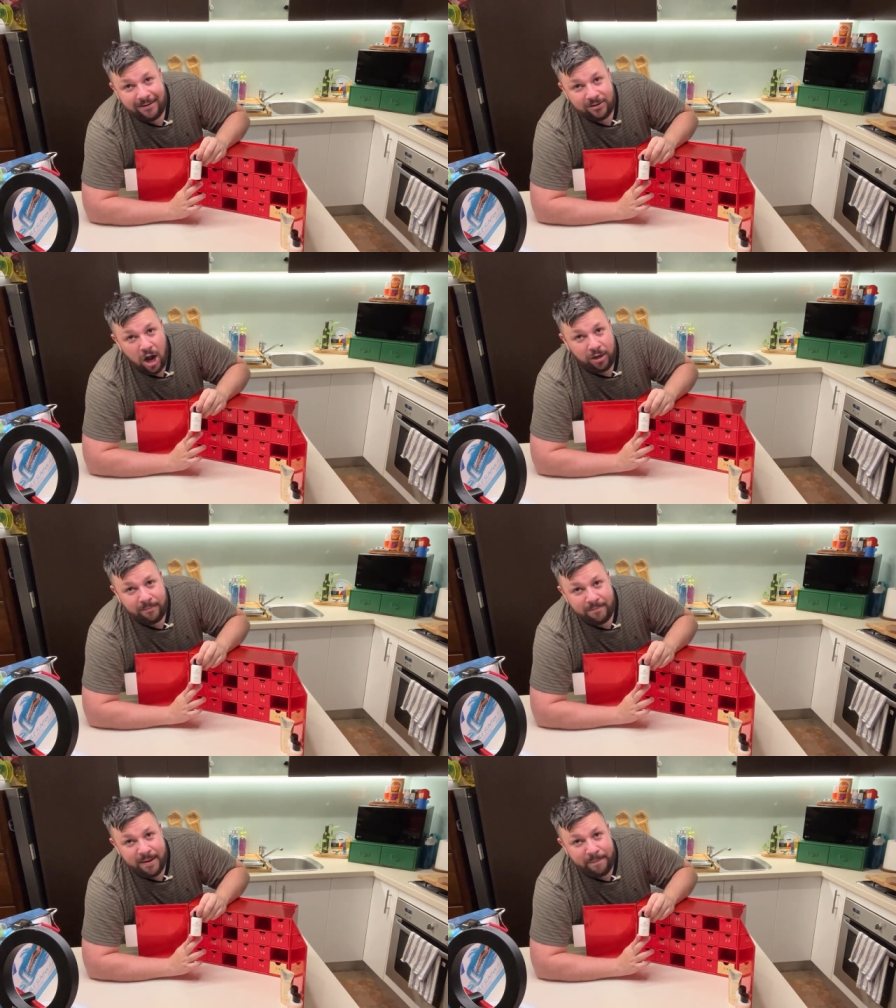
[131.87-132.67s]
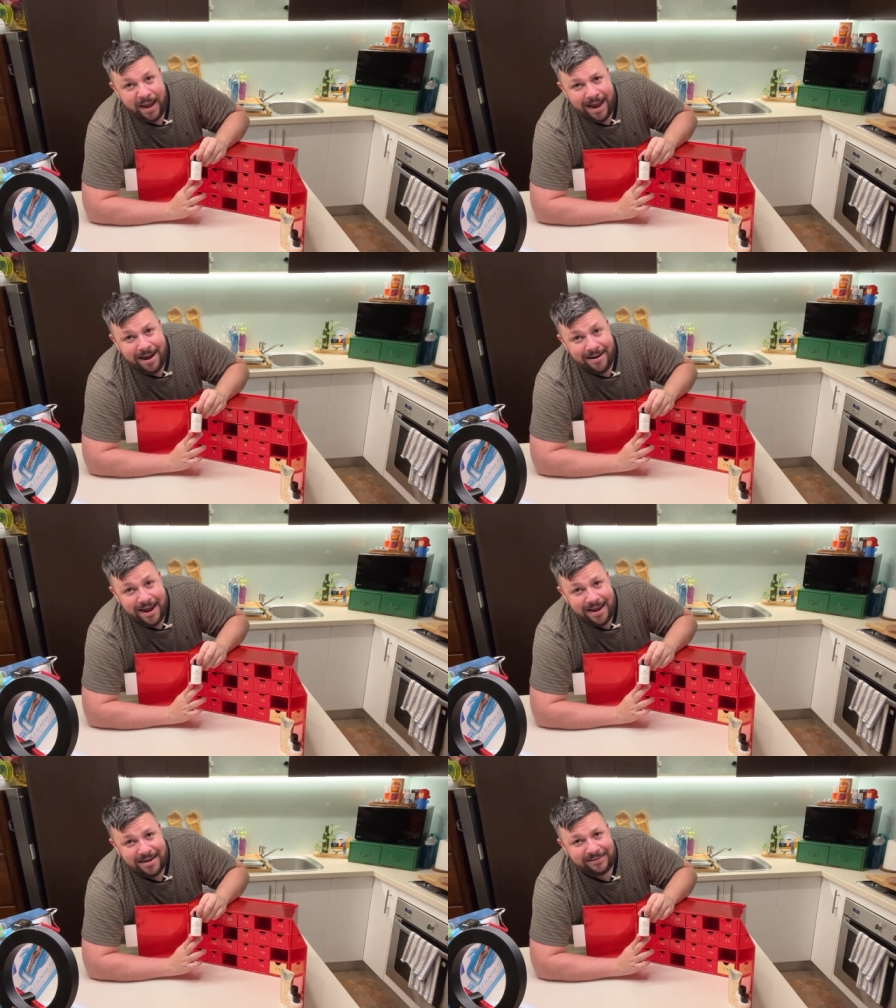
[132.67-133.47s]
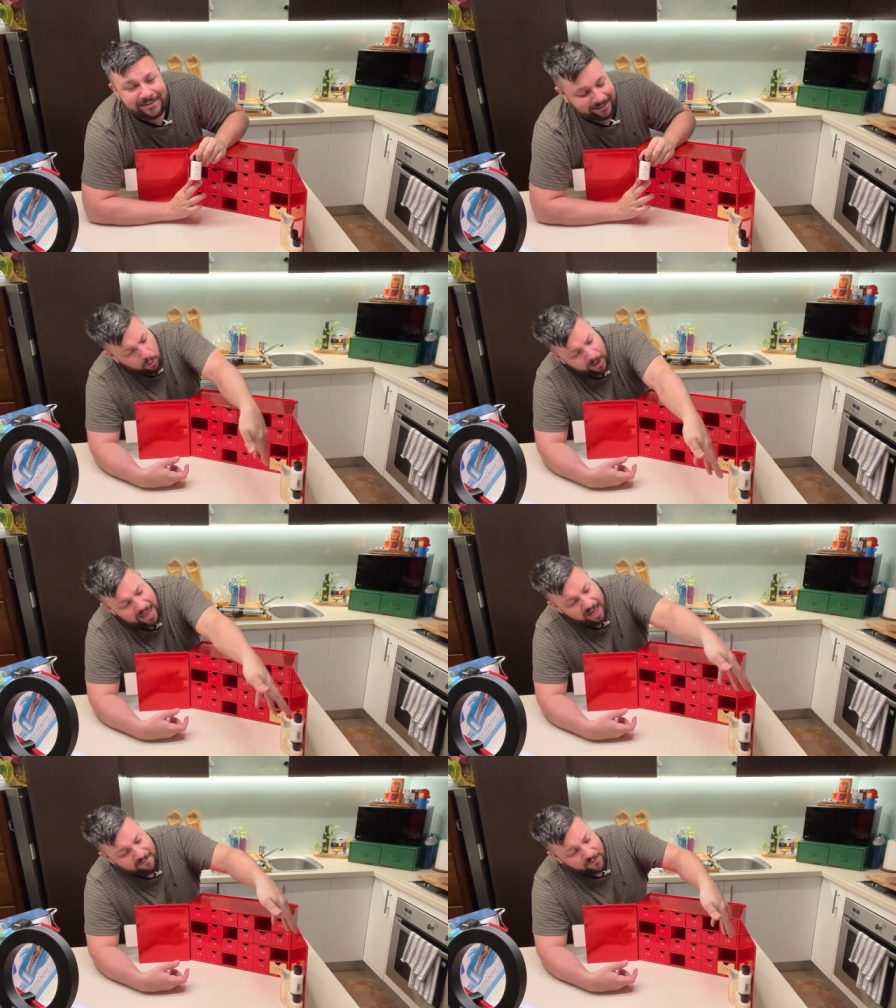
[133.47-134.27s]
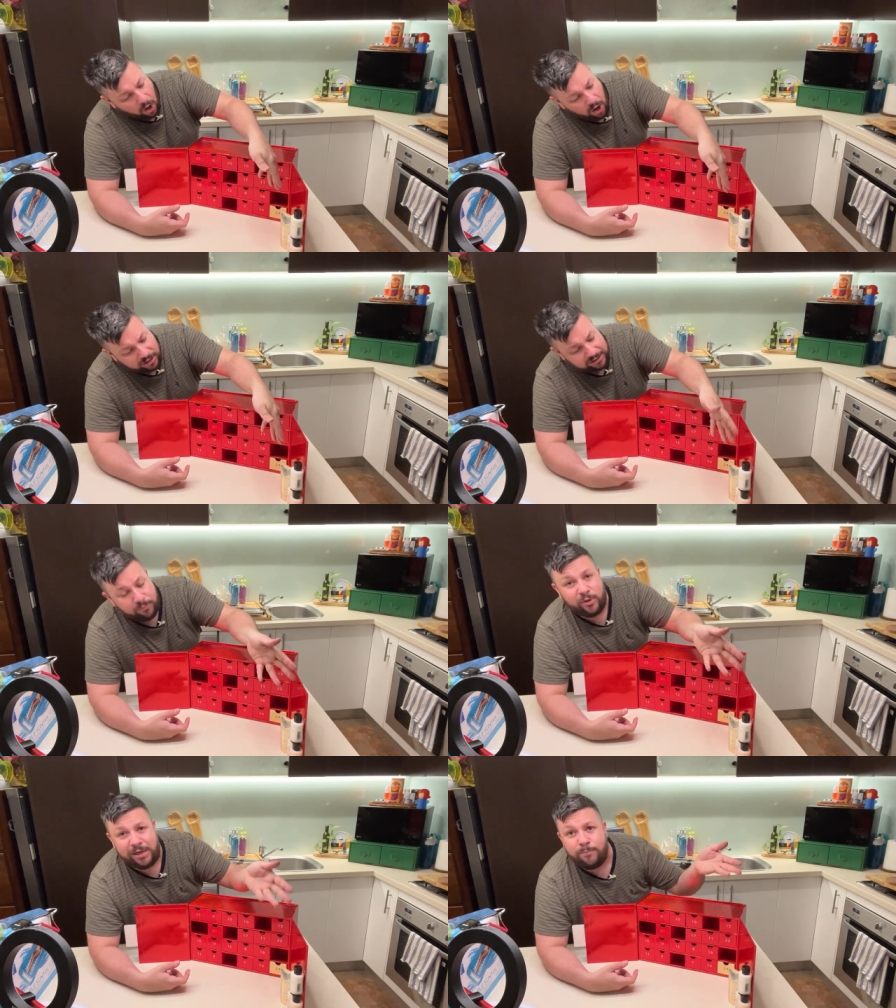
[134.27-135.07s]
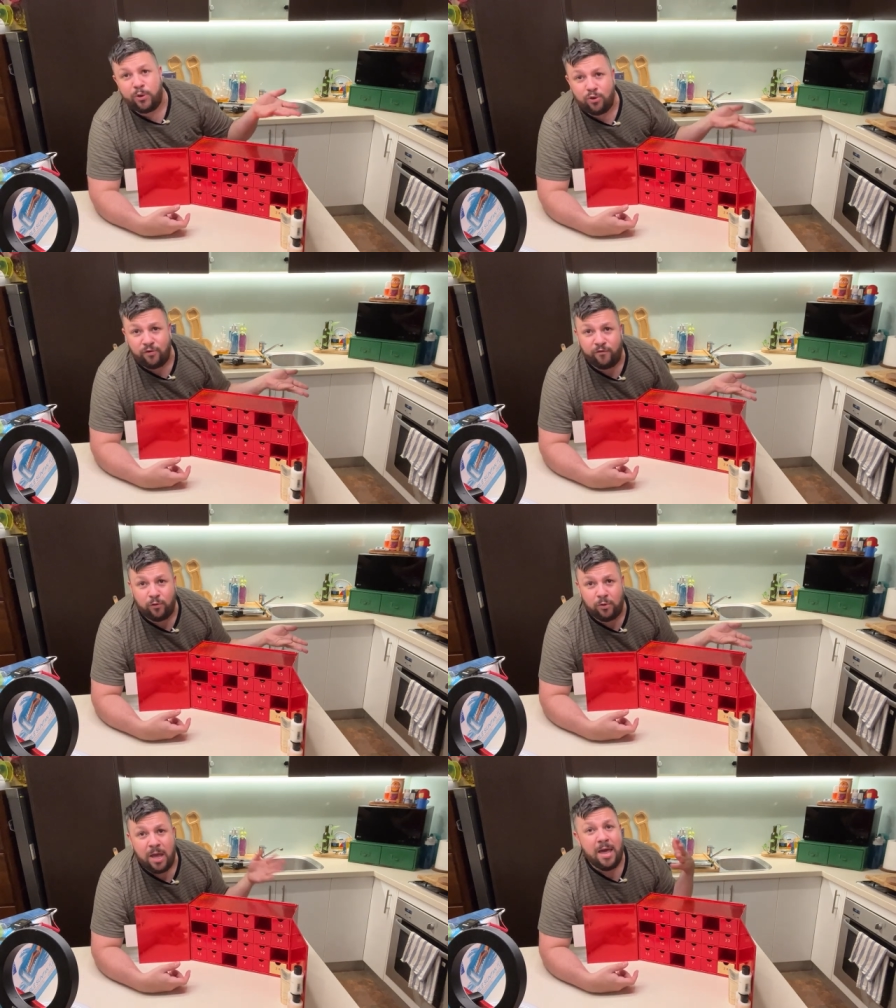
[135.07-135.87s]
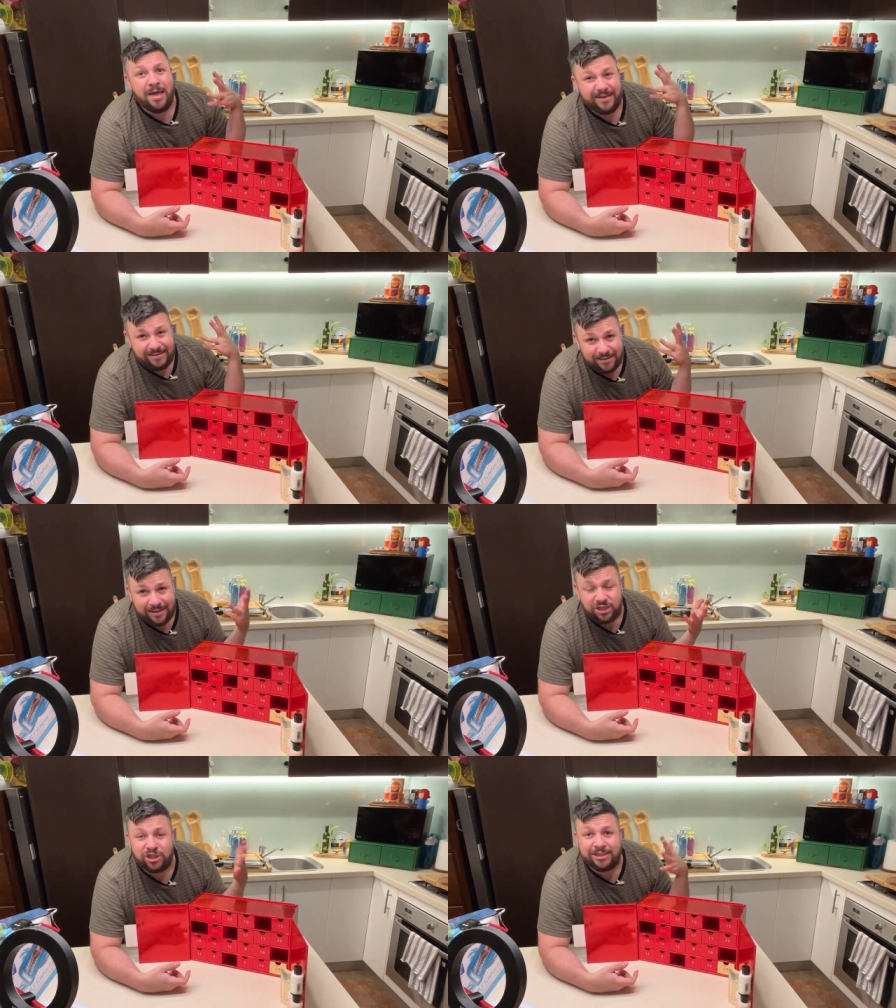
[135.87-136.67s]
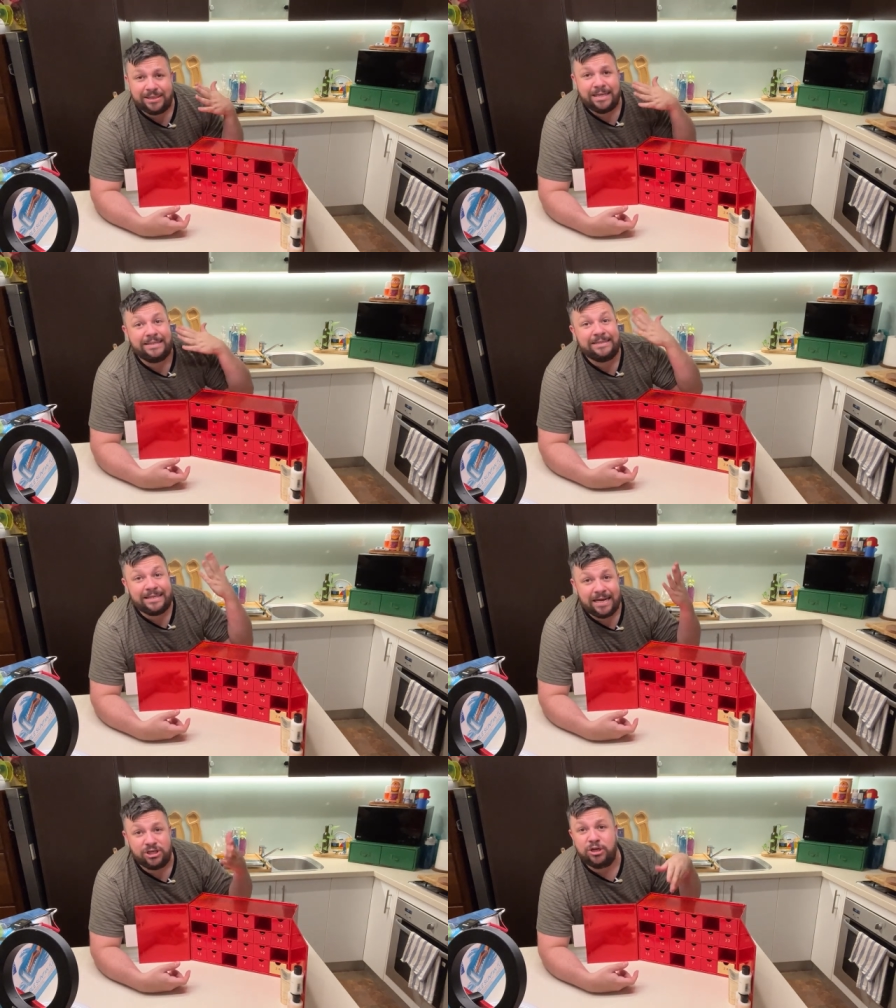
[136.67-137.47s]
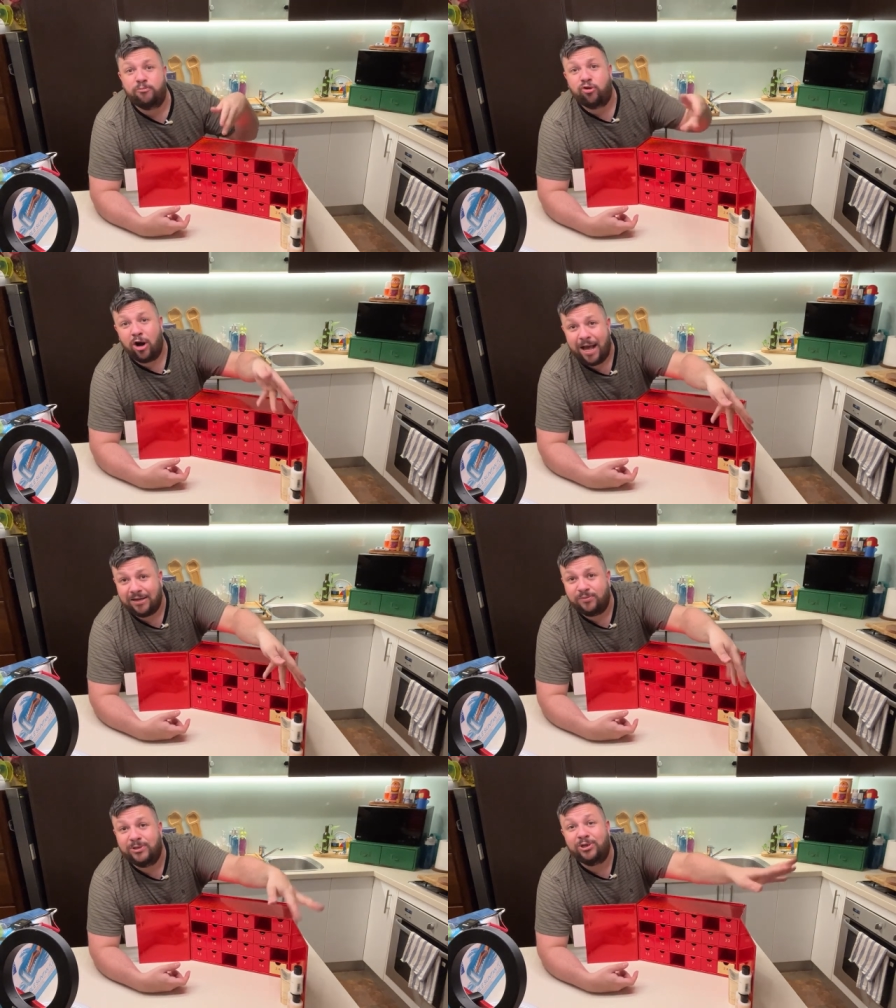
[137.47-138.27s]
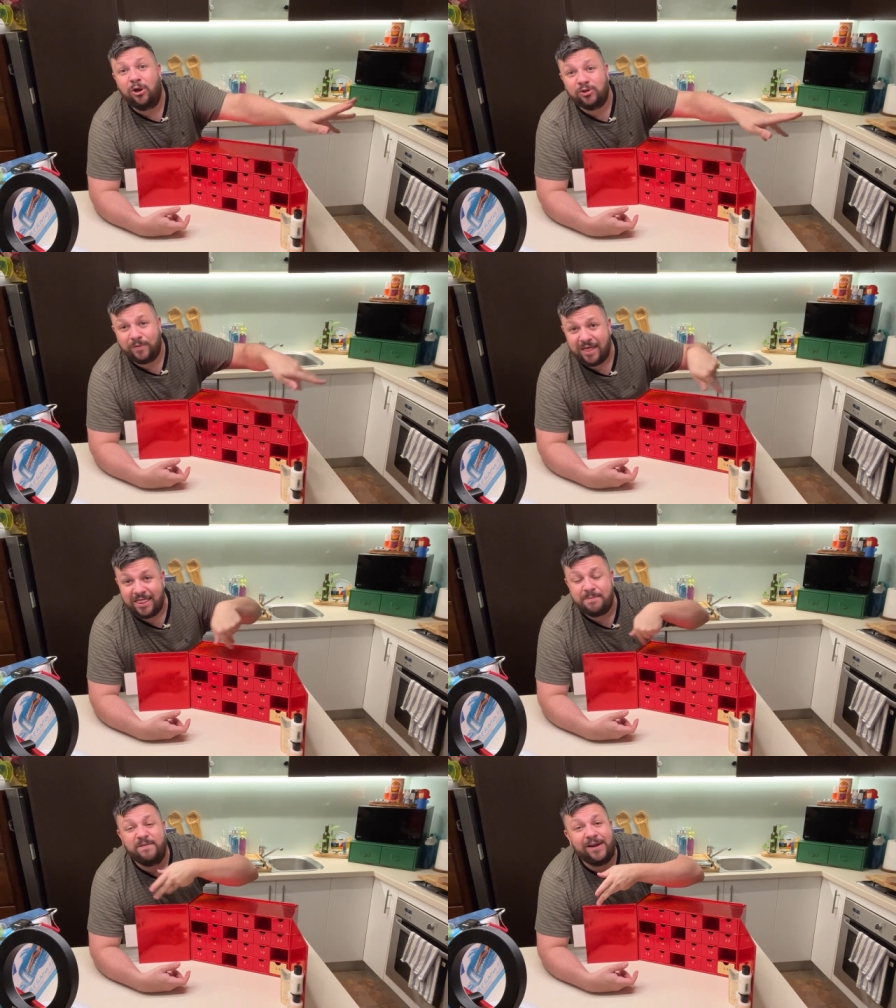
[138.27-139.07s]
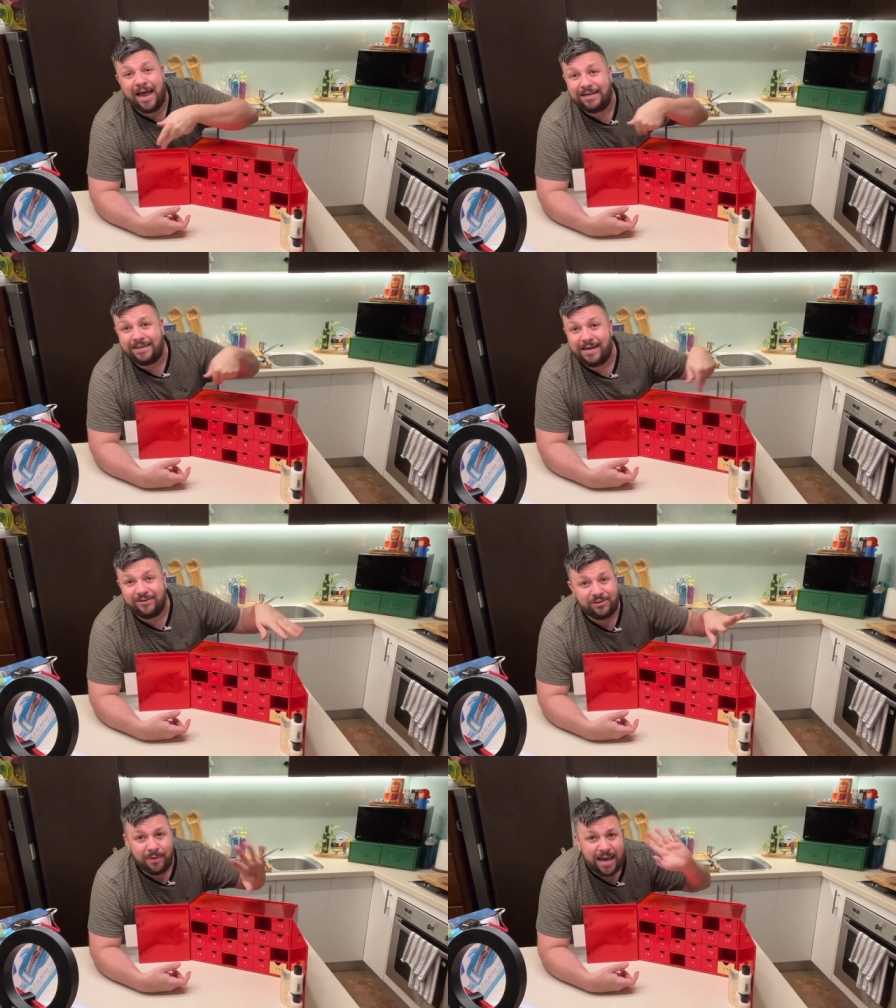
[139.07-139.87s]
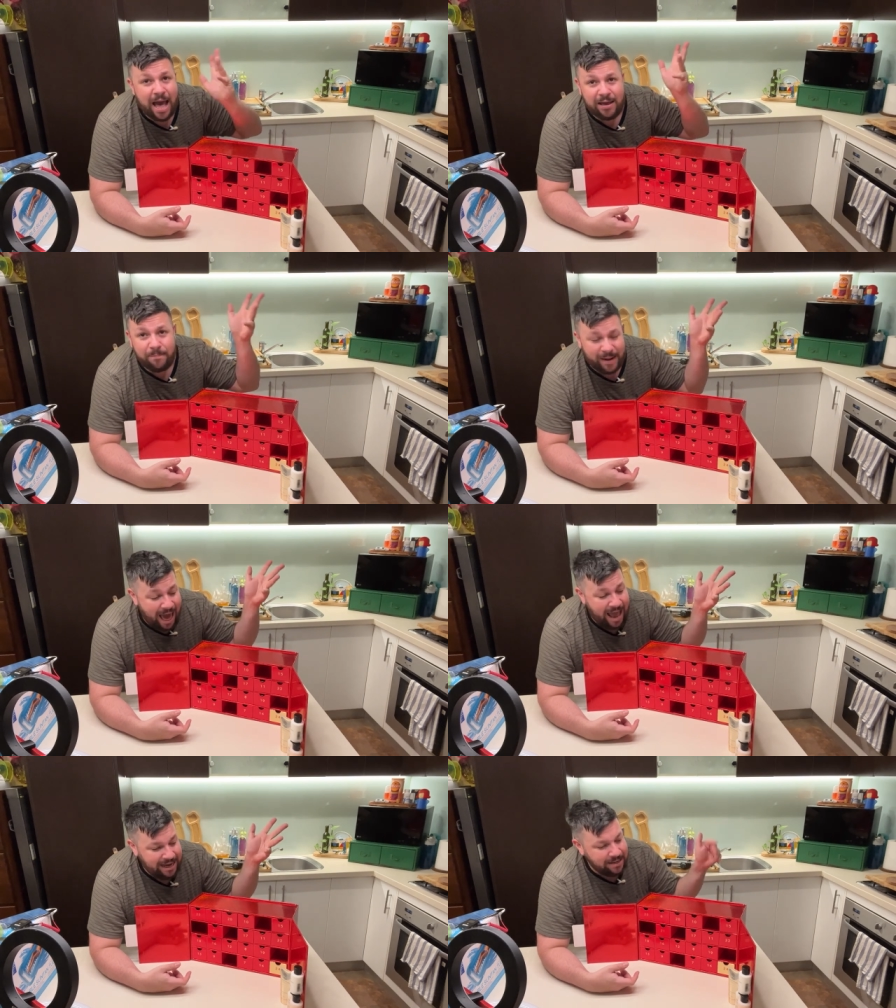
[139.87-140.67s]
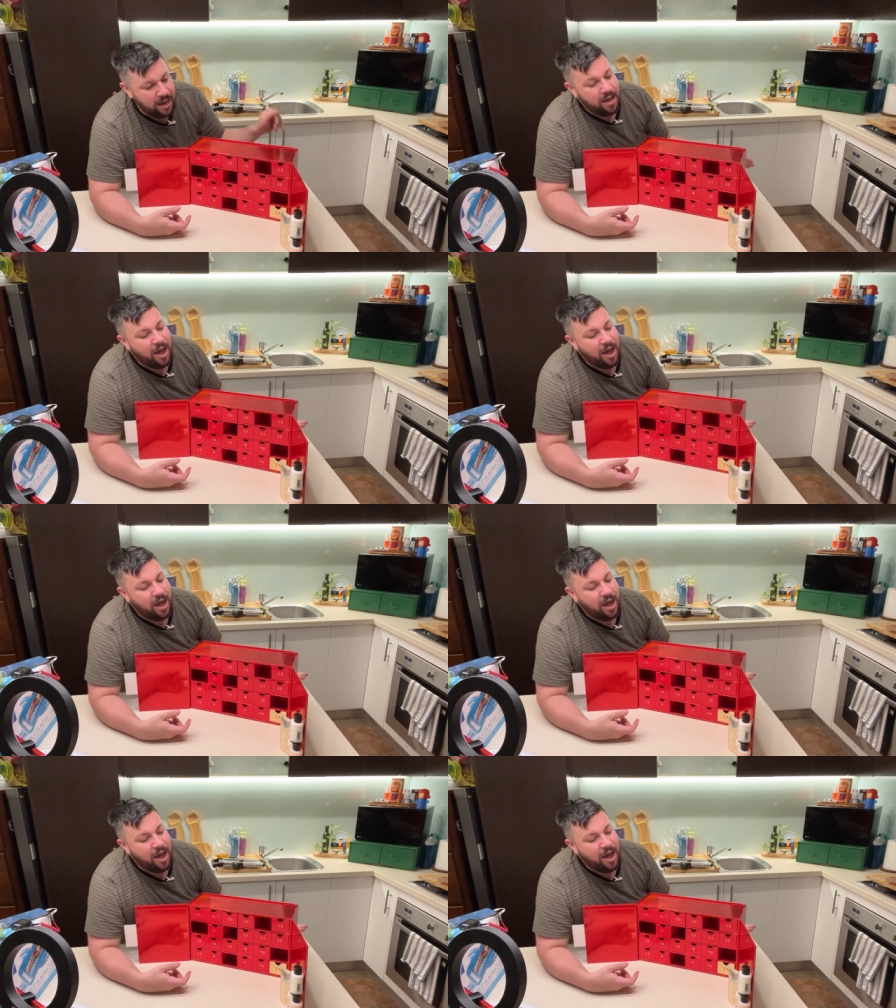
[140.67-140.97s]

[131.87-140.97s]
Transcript: Not my peonies. We have got some really beautiful, deliciously scented products, which goes with the theme of Glasshouse. So I can't complain.